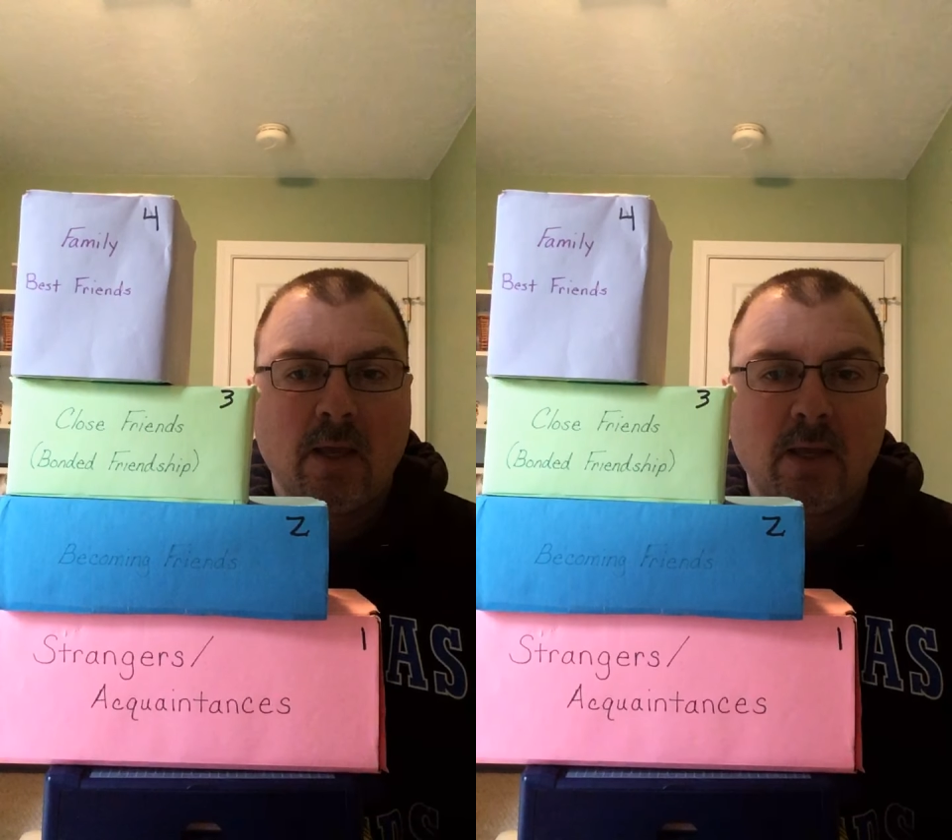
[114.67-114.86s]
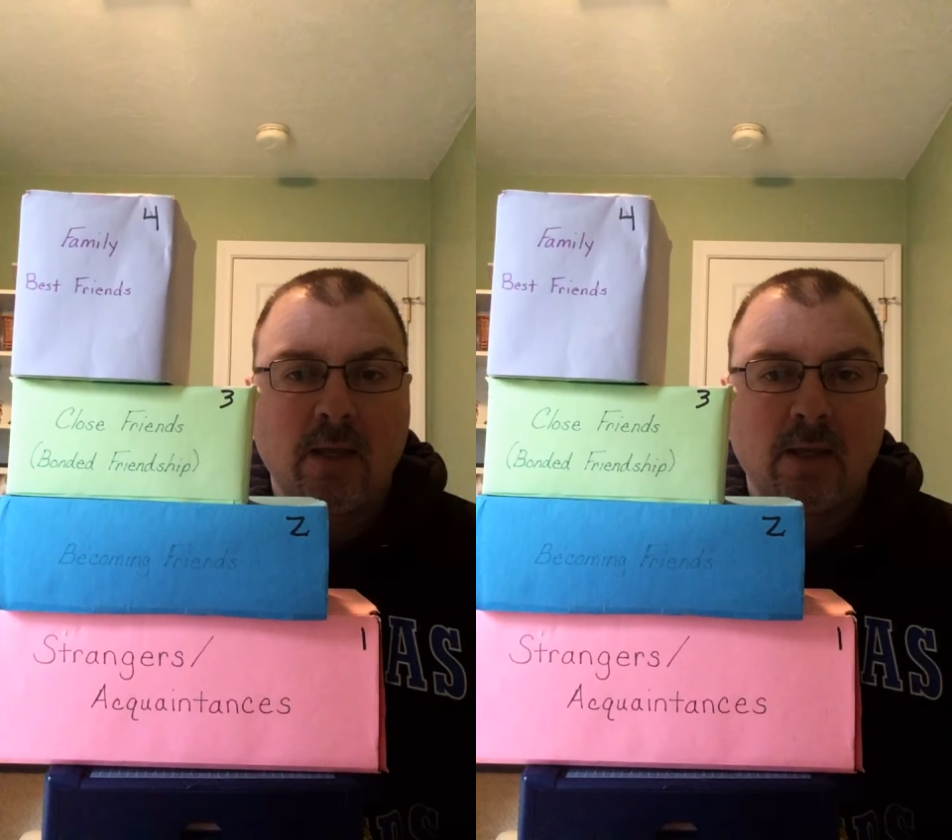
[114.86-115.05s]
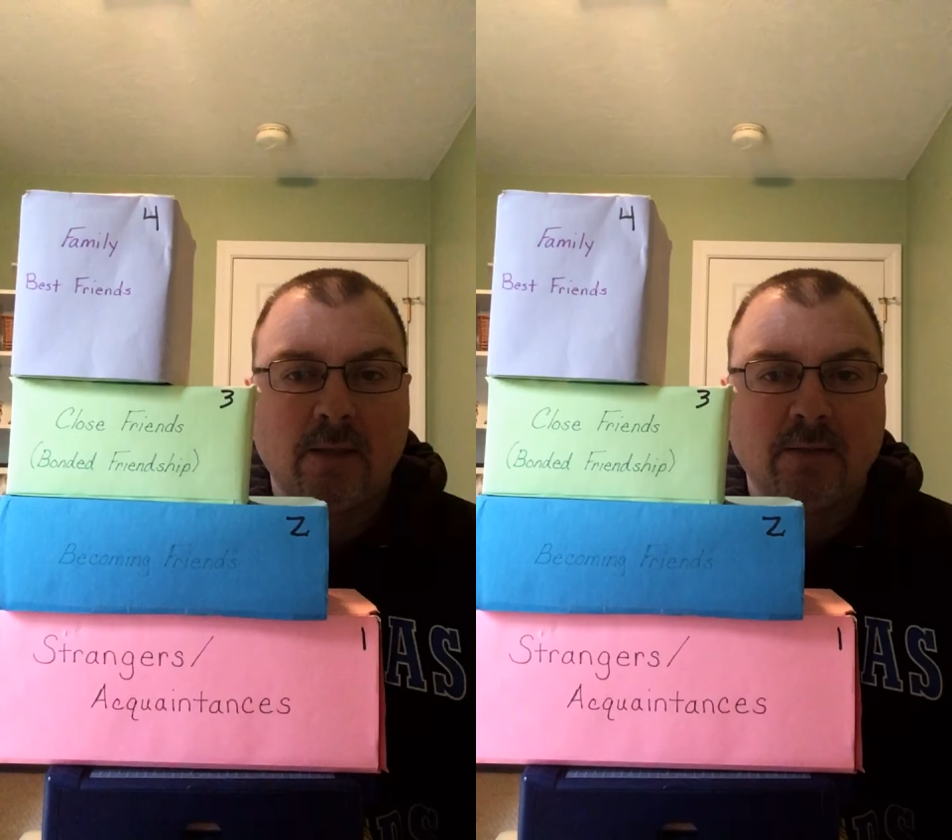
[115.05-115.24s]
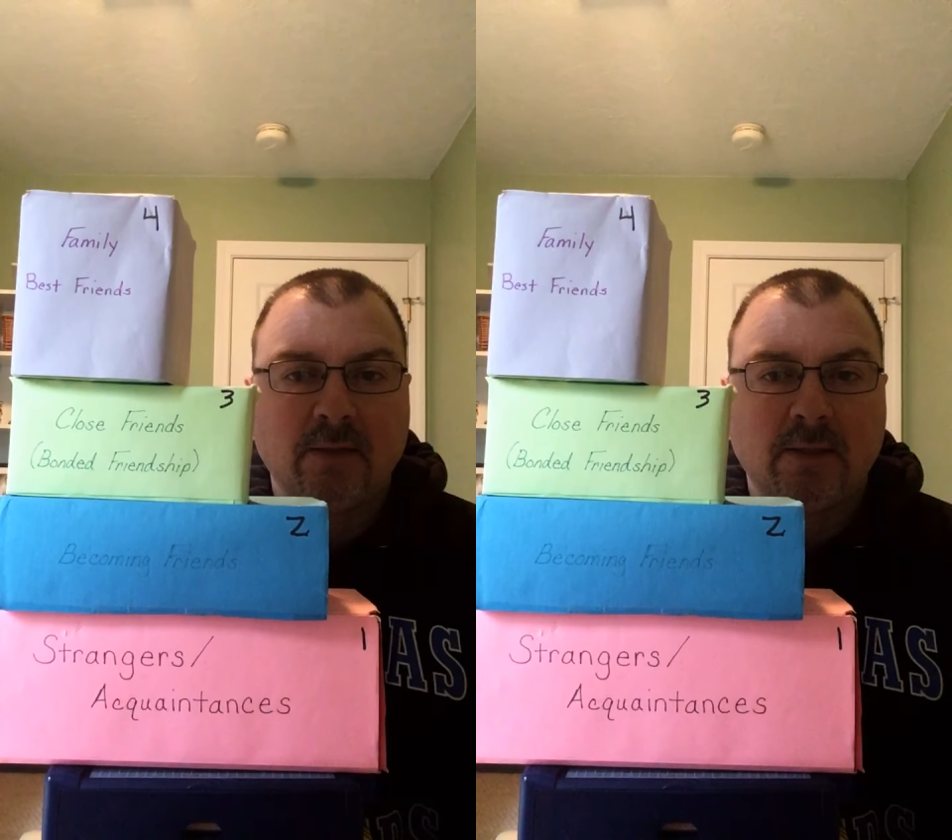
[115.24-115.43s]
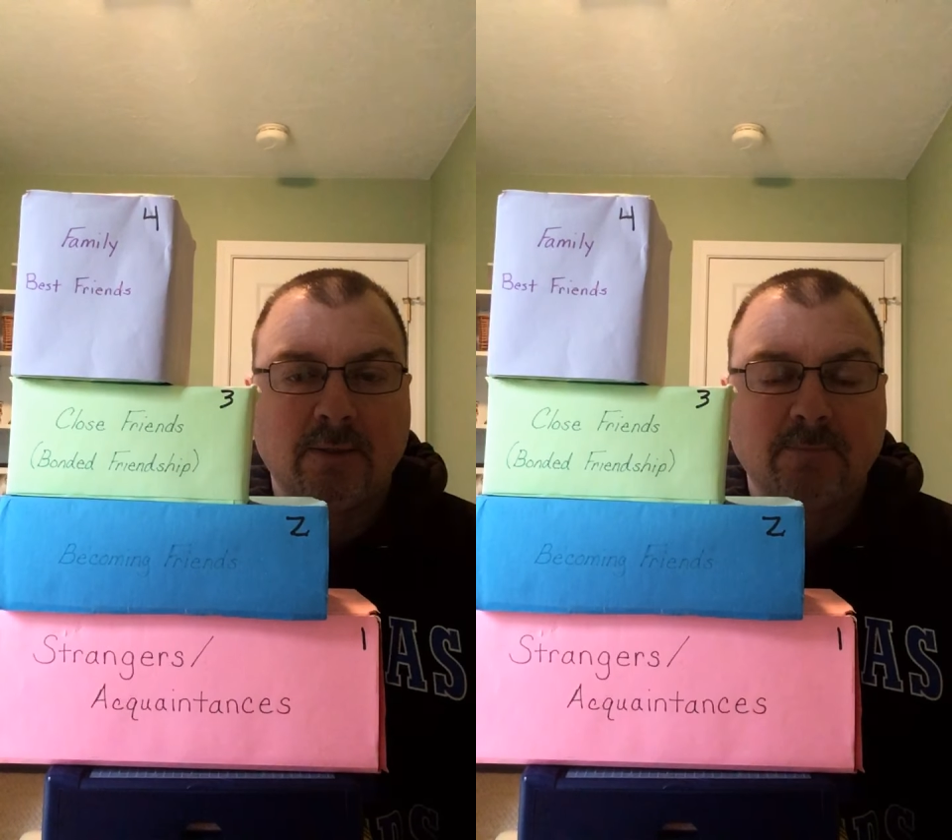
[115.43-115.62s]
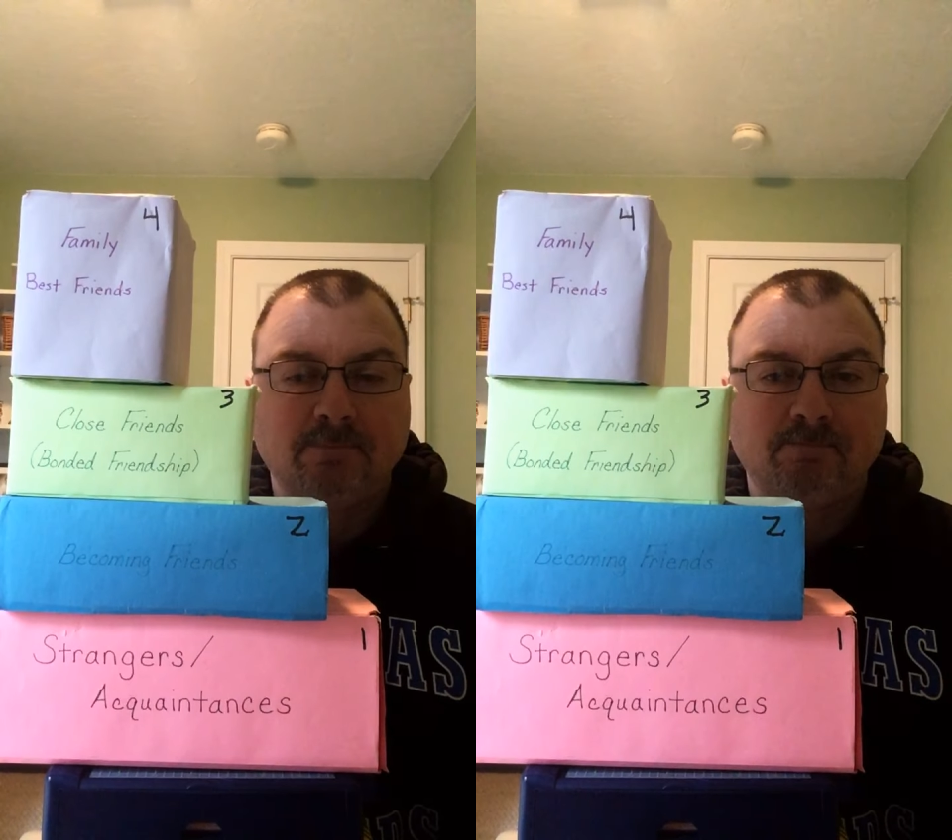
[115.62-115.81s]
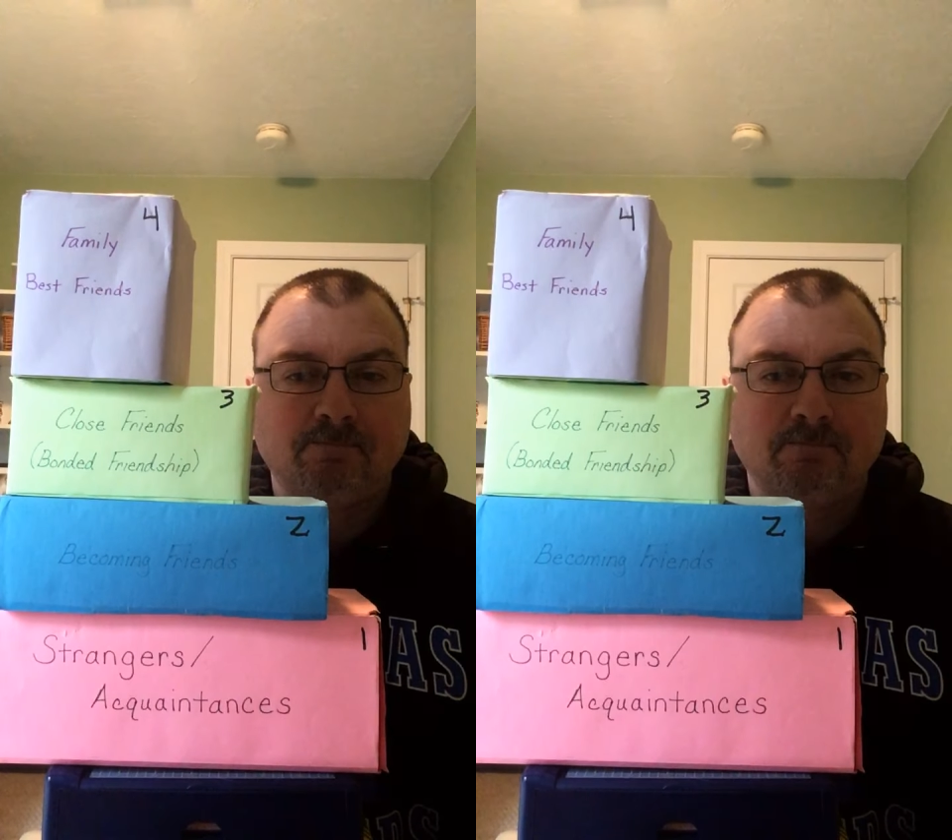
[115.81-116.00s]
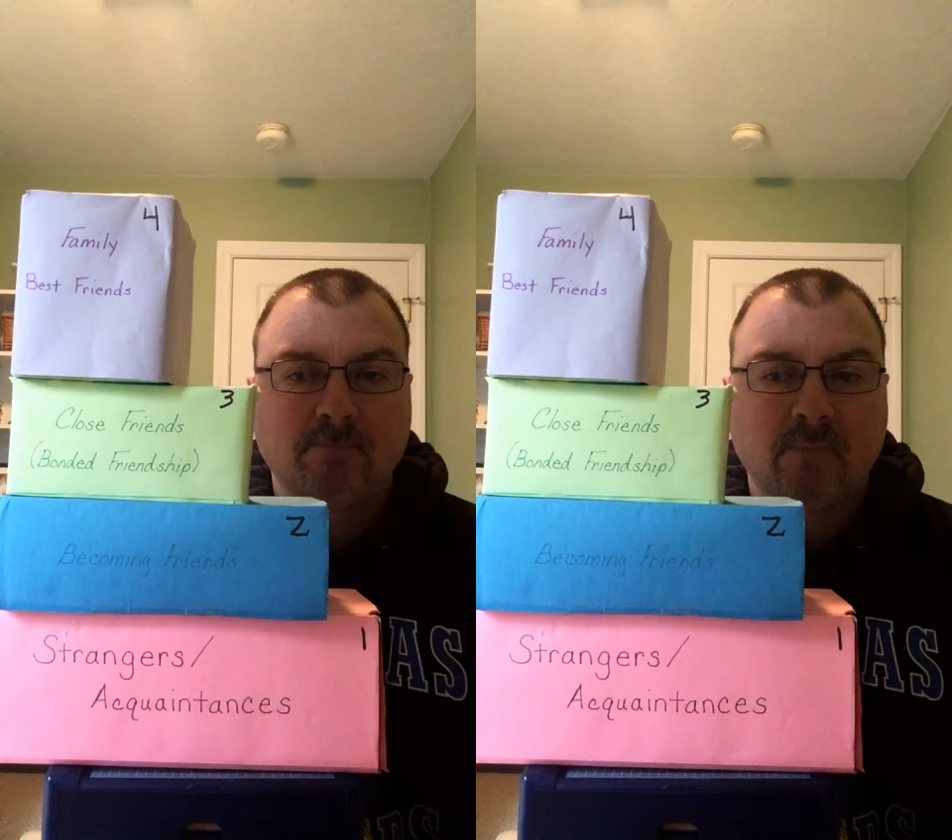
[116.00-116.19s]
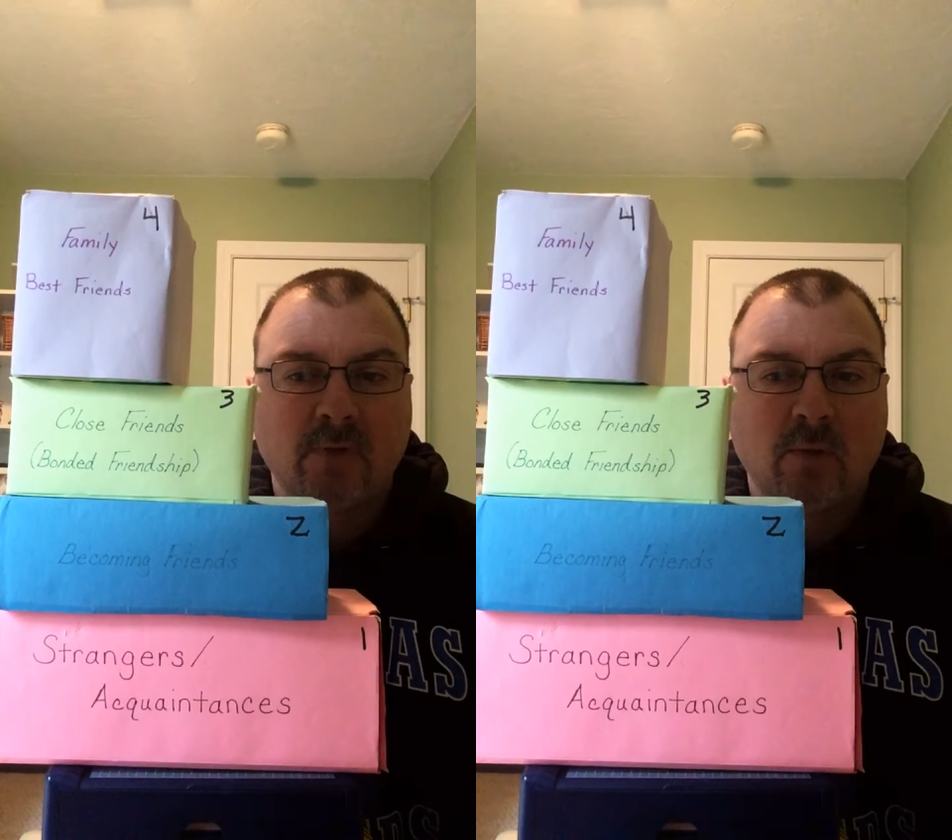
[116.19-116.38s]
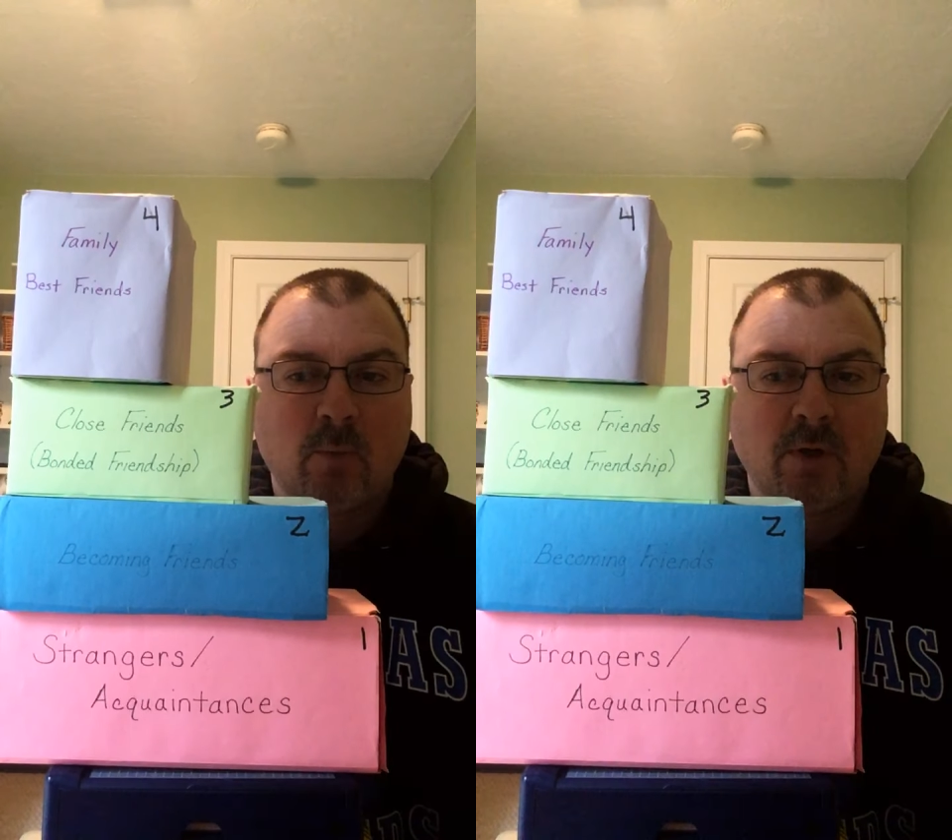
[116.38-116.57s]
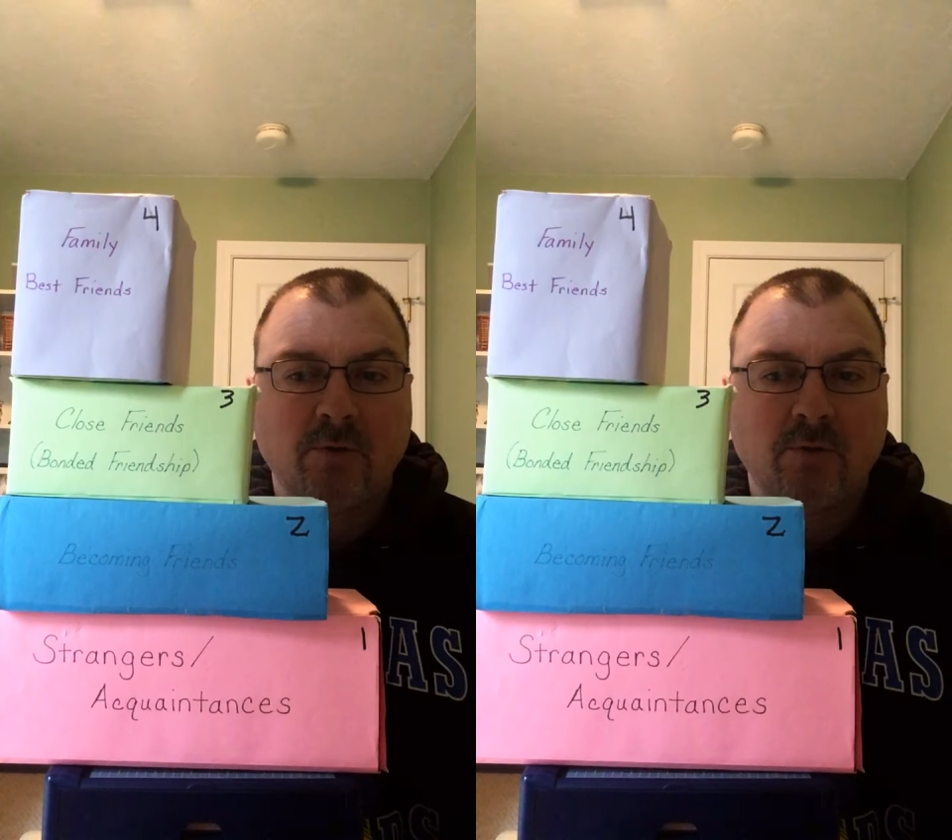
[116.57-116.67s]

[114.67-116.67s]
And why